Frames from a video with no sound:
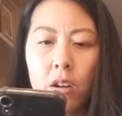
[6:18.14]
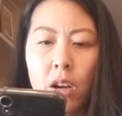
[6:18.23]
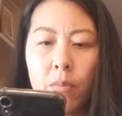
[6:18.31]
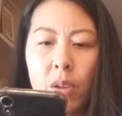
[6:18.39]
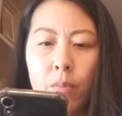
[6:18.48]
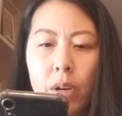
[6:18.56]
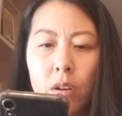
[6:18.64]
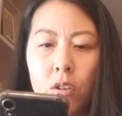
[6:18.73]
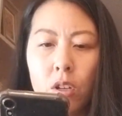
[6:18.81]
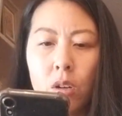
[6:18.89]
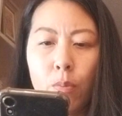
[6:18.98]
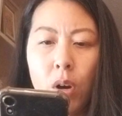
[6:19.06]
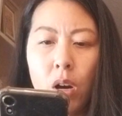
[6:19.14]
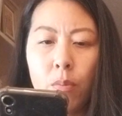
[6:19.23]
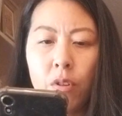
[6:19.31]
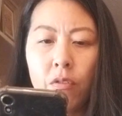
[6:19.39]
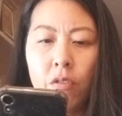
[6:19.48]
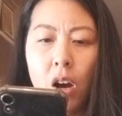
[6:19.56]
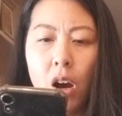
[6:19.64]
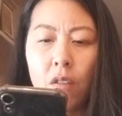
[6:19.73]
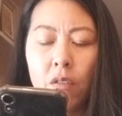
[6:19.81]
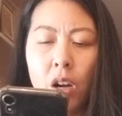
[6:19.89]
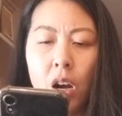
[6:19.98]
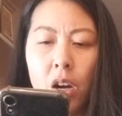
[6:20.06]
gummy bears in a pop of
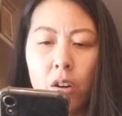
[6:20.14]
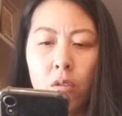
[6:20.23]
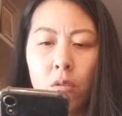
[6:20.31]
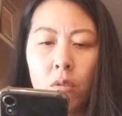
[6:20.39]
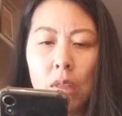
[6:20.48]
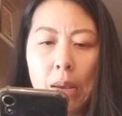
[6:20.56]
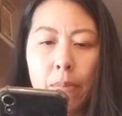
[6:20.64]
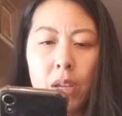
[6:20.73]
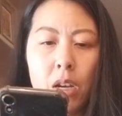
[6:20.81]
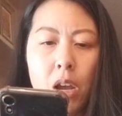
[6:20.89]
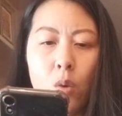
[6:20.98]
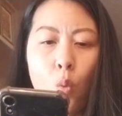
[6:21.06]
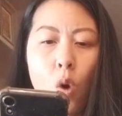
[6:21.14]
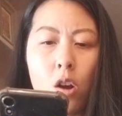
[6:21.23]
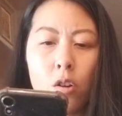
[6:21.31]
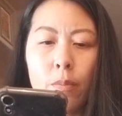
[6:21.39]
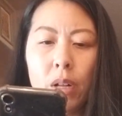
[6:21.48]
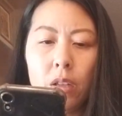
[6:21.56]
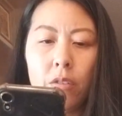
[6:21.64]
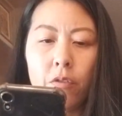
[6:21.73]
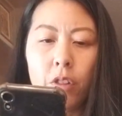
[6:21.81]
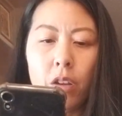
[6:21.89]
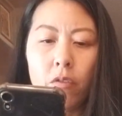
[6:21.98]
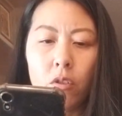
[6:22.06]
avocado, lemon, and watermelon
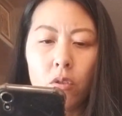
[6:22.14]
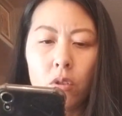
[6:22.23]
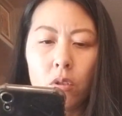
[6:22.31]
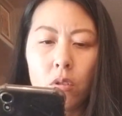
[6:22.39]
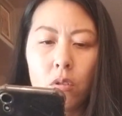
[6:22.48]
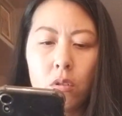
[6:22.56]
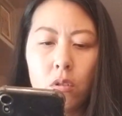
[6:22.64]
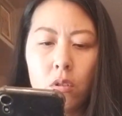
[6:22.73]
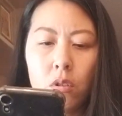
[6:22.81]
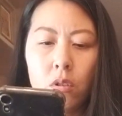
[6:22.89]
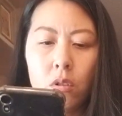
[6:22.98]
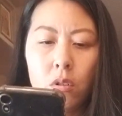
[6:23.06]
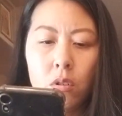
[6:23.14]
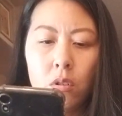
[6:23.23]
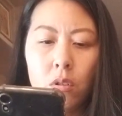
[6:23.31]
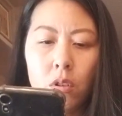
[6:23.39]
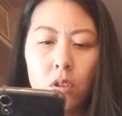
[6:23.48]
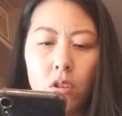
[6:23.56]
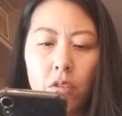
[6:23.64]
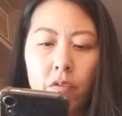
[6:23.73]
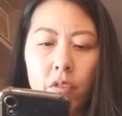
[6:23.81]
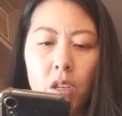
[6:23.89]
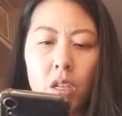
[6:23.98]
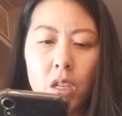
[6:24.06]
flavors. These are
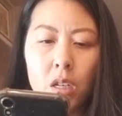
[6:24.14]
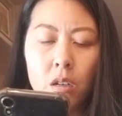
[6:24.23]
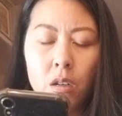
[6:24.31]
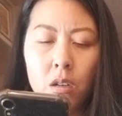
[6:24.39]
vegan.